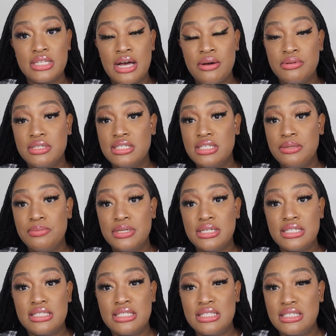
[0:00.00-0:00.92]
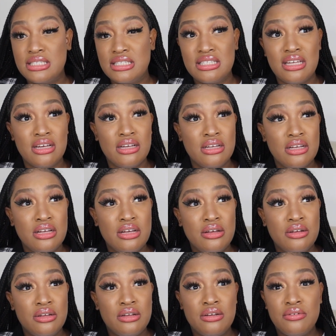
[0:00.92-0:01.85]
I was sleeping
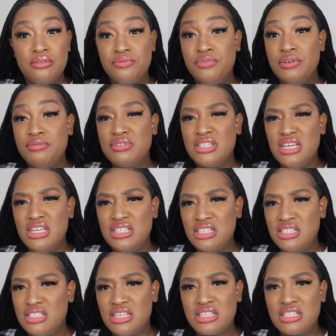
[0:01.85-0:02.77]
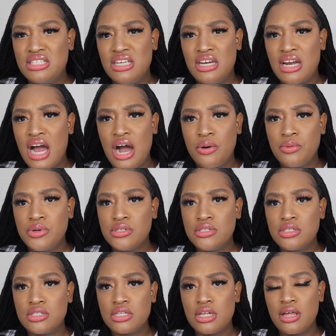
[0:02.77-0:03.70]
15 to 16 hours.